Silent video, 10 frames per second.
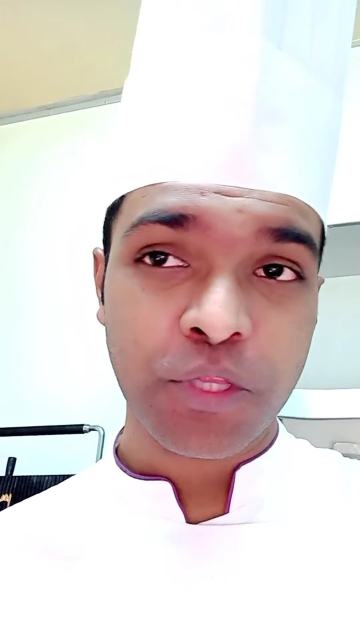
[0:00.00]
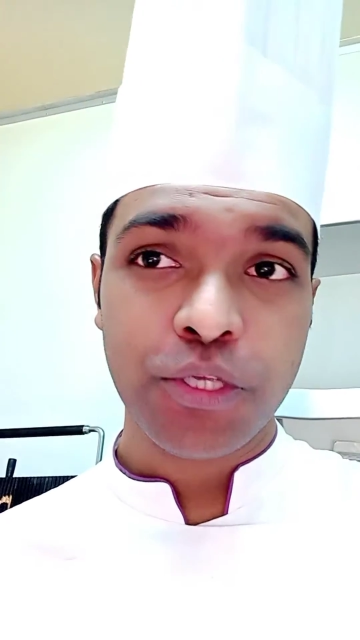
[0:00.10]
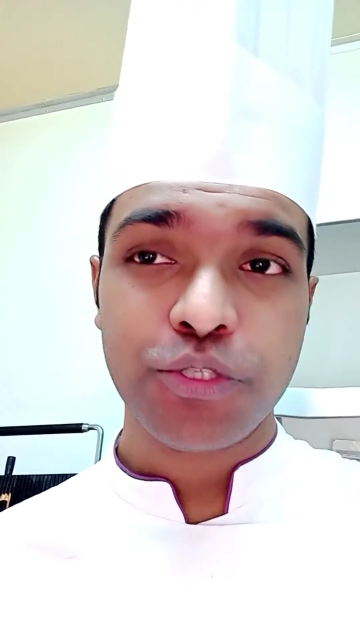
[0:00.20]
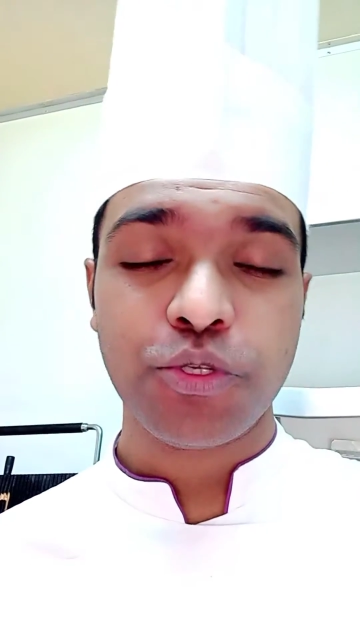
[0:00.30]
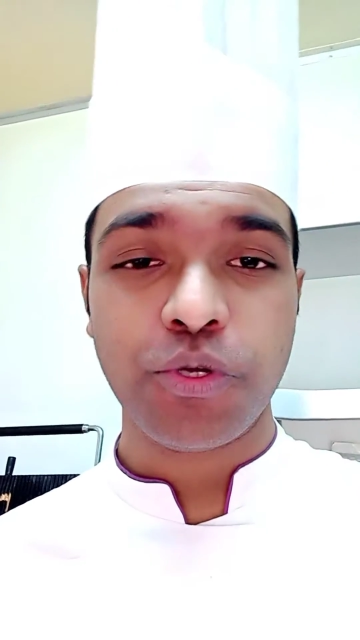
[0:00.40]

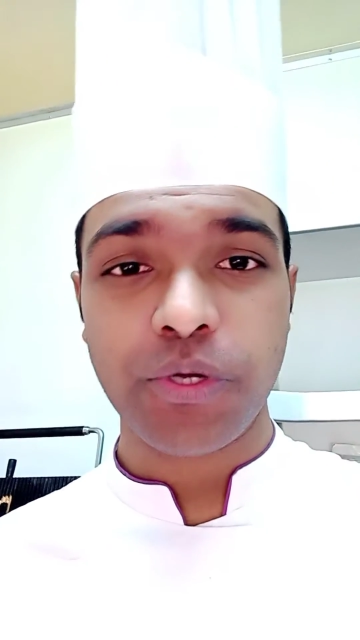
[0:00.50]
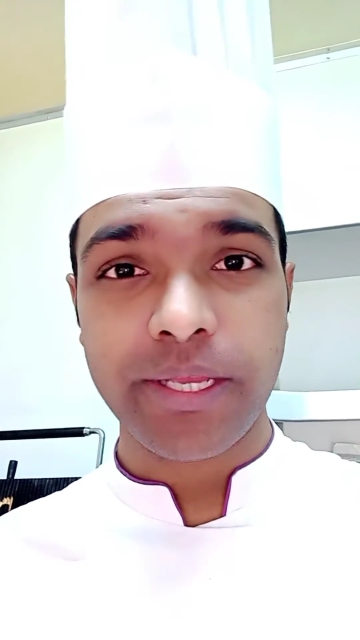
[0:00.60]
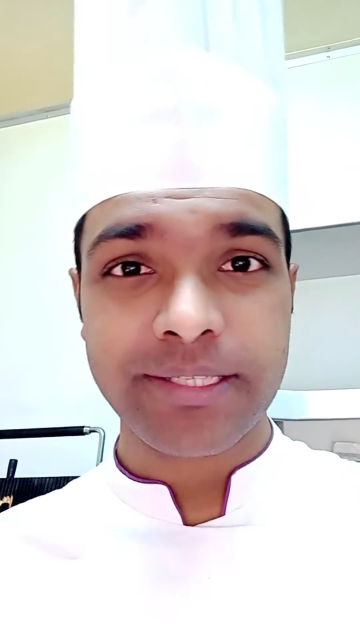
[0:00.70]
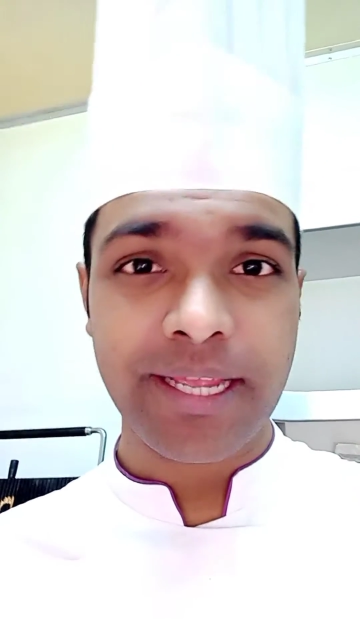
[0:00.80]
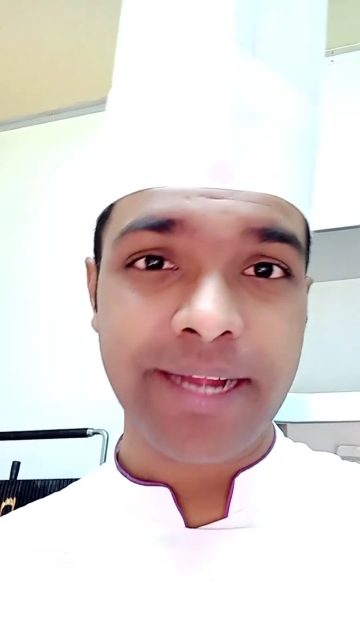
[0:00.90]
So
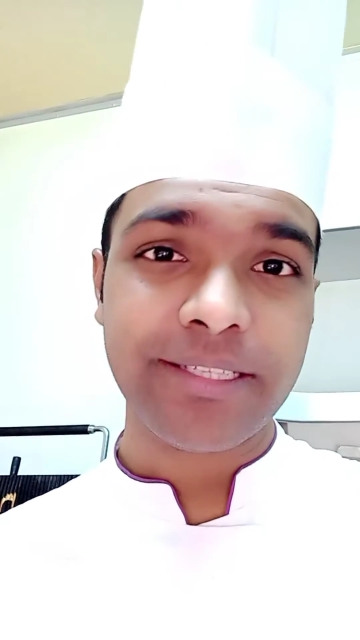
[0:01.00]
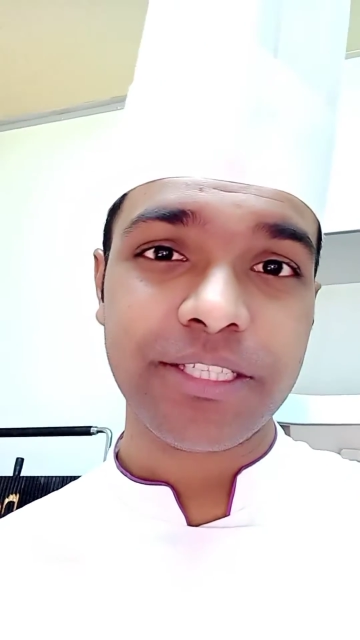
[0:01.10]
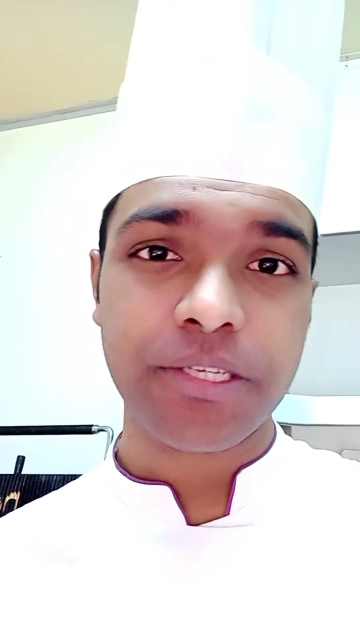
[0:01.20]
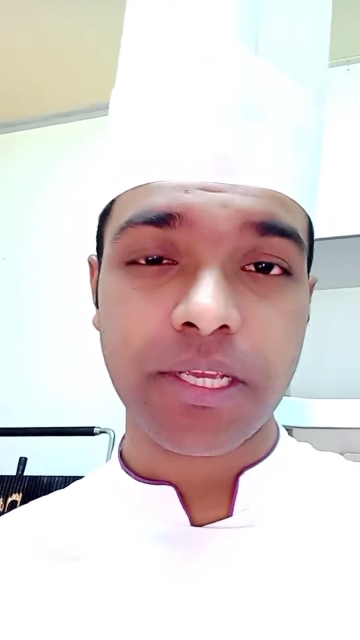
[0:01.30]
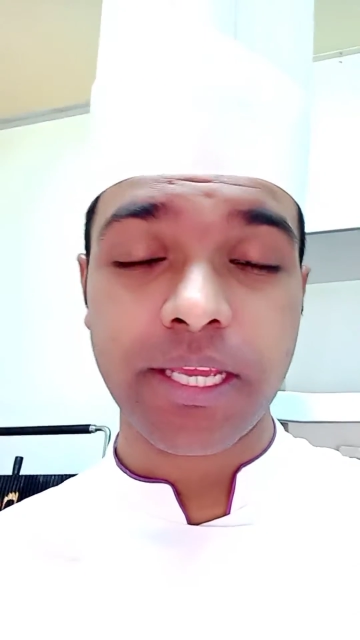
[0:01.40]
inside
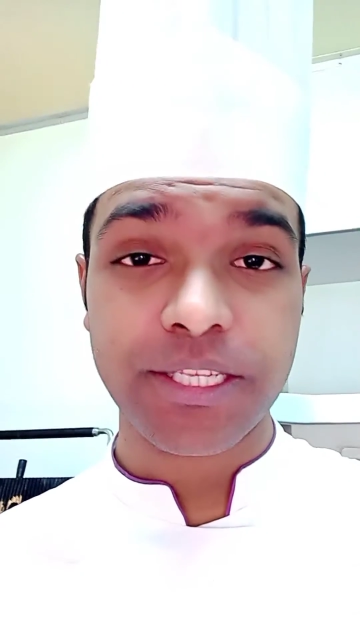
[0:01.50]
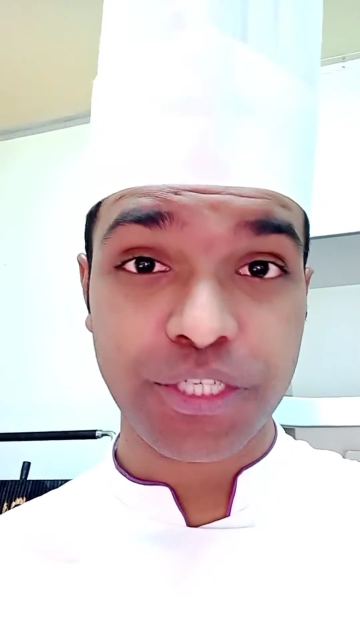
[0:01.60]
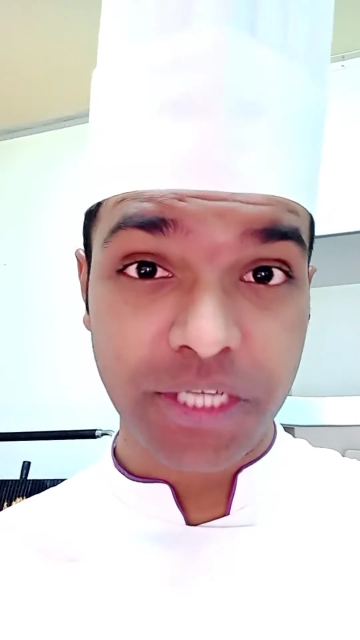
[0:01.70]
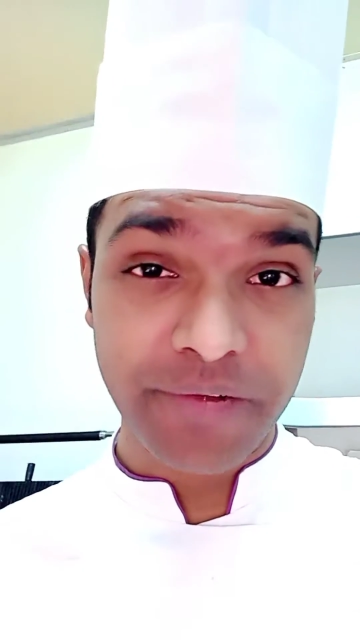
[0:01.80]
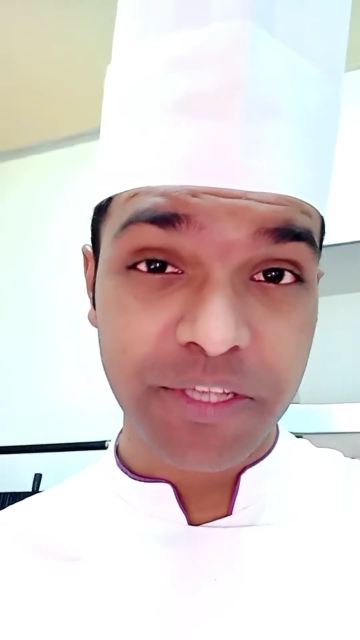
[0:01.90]
the
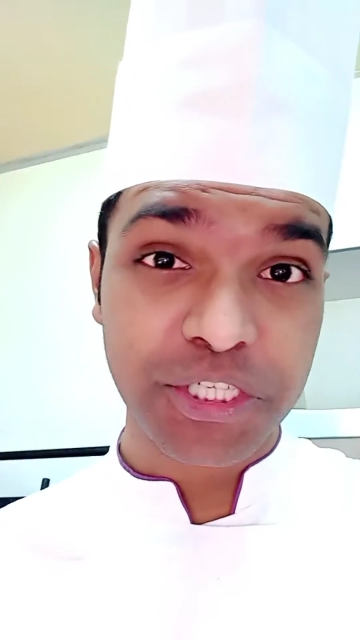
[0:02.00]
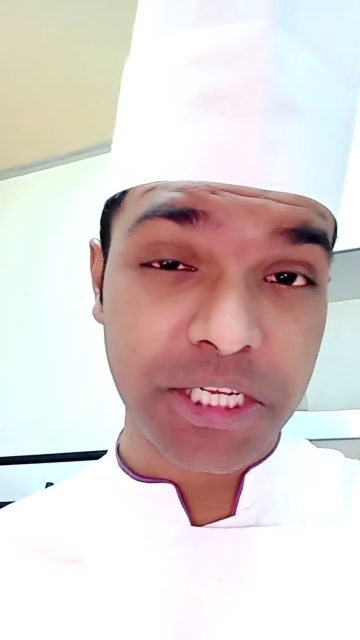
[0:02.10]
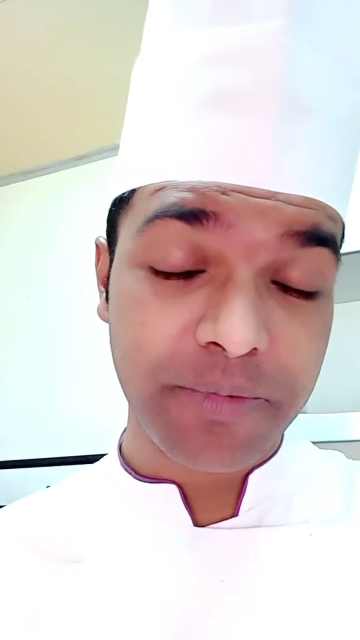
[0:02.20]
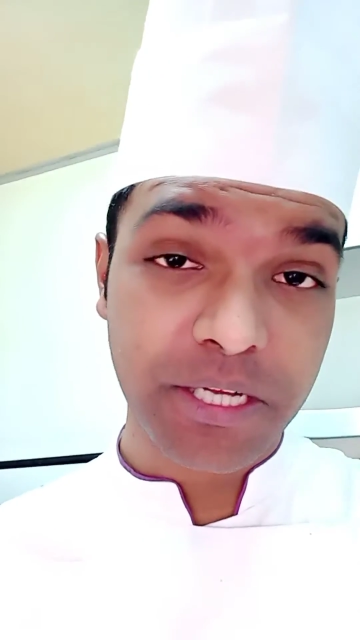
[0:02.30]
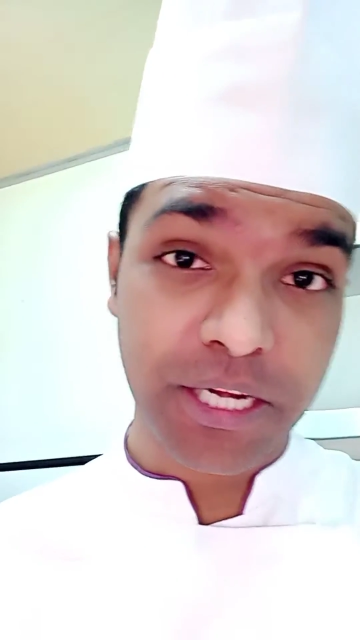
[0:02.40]
chicken
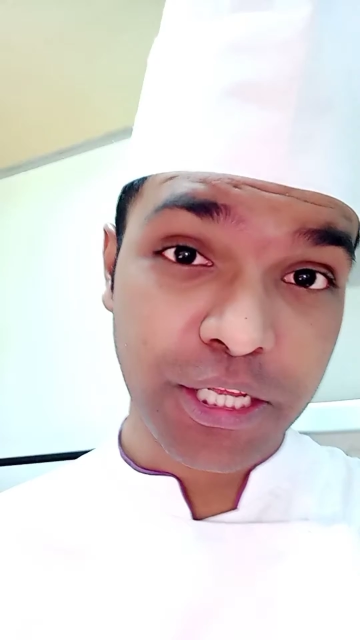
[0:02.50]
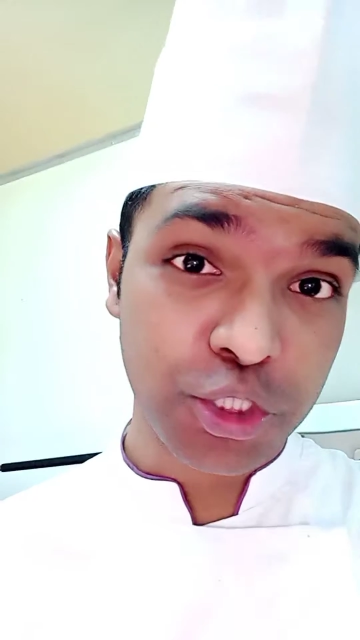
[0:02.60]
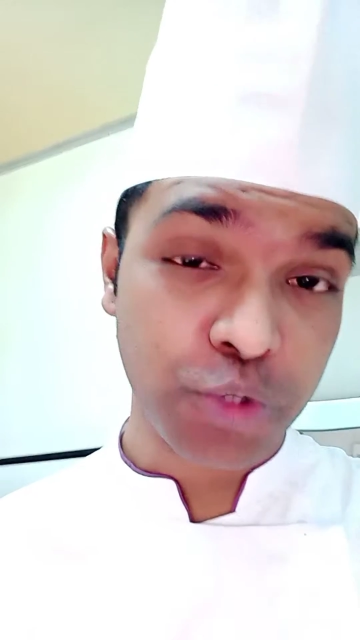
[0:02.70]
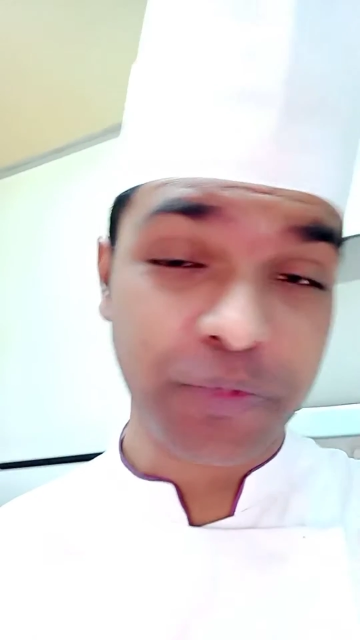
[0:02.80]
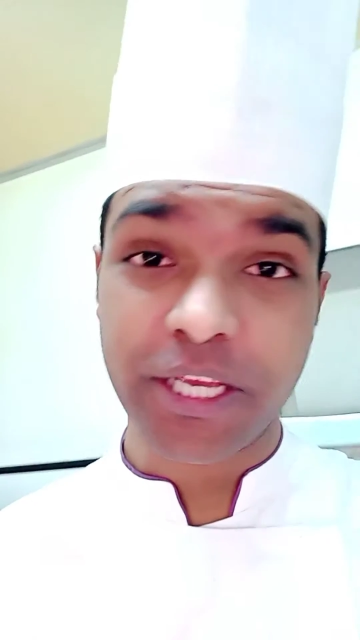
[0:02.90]
vegetable clear
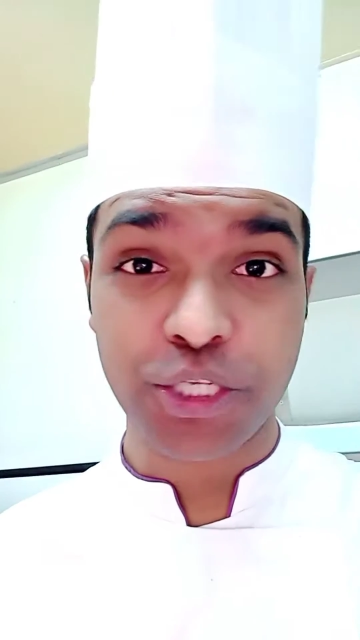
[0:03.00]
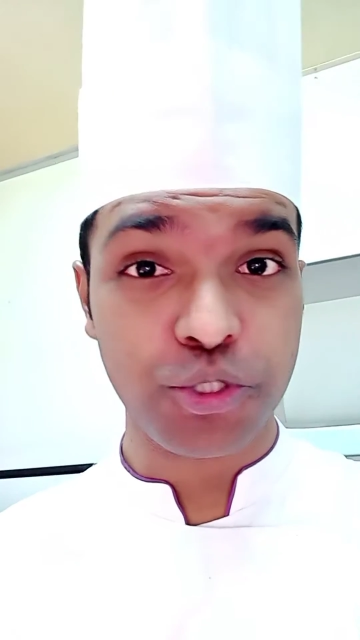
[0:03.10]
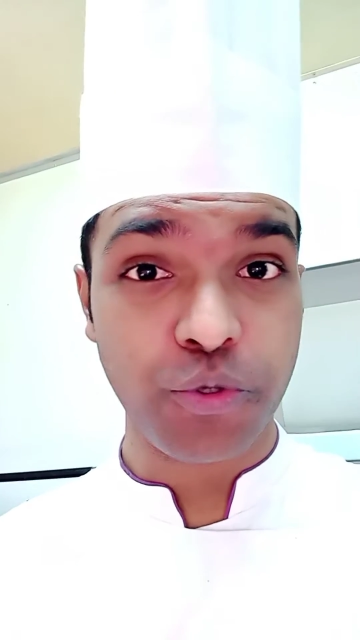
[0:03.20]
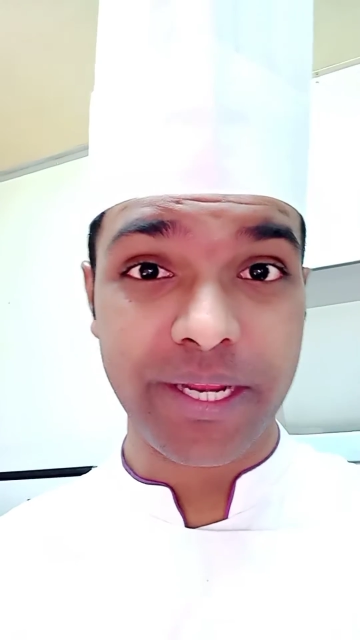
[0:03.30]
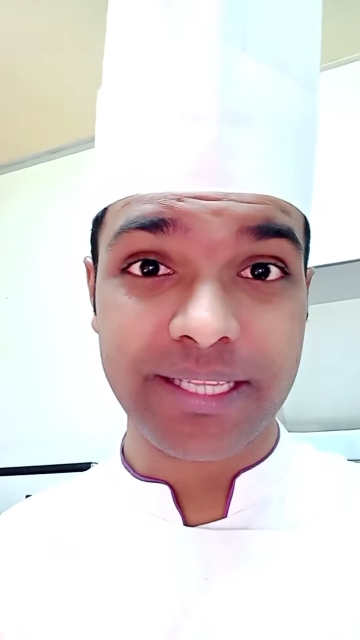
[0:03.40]
soup, there is
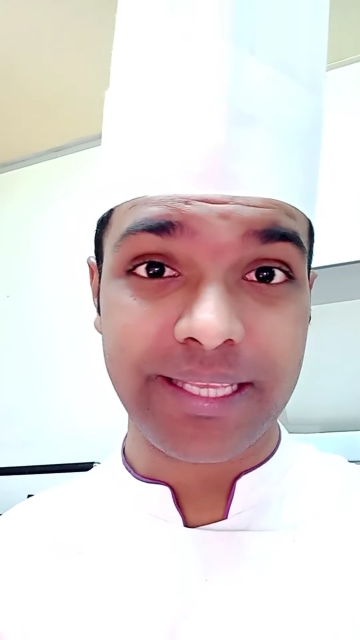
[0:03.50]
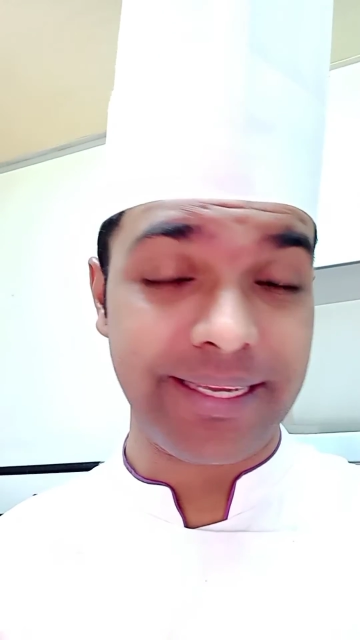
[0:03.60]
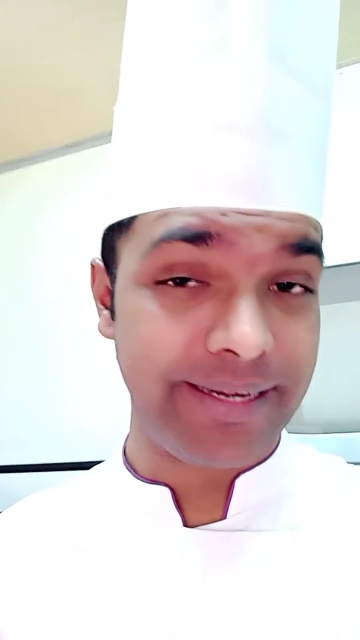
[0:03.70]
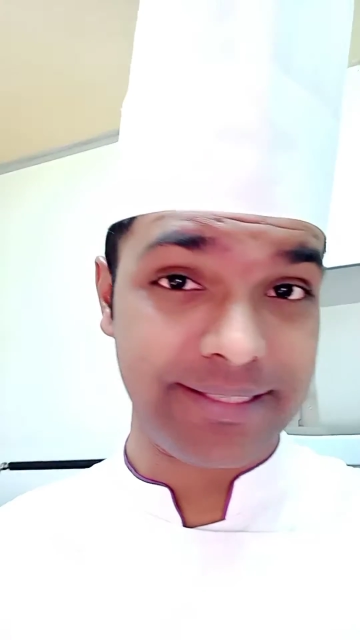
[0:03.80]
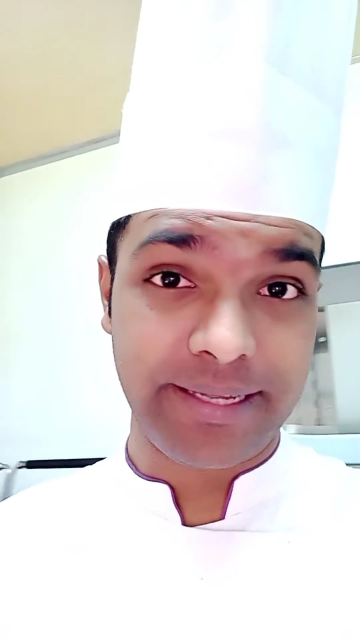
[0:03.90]
no any
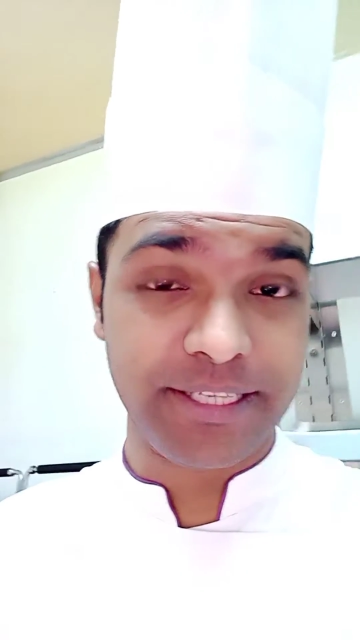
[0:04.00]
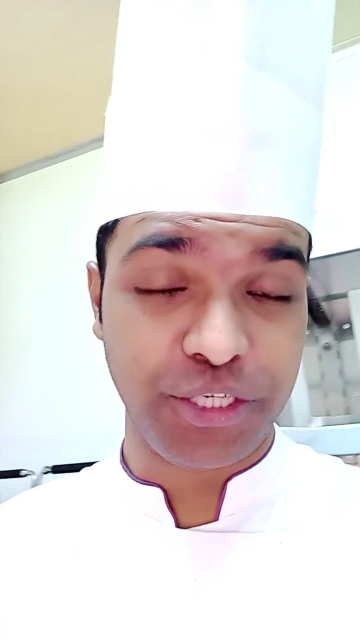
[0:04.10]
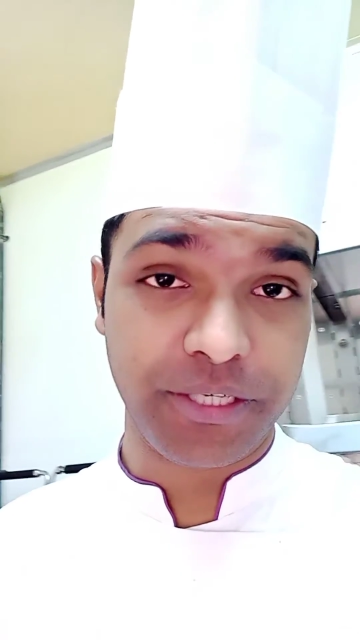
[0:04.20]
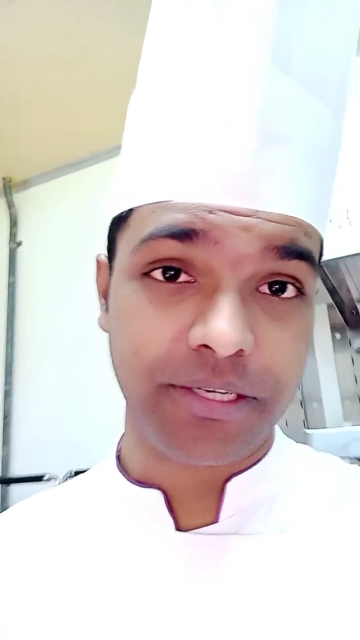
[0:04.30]
thickness agent,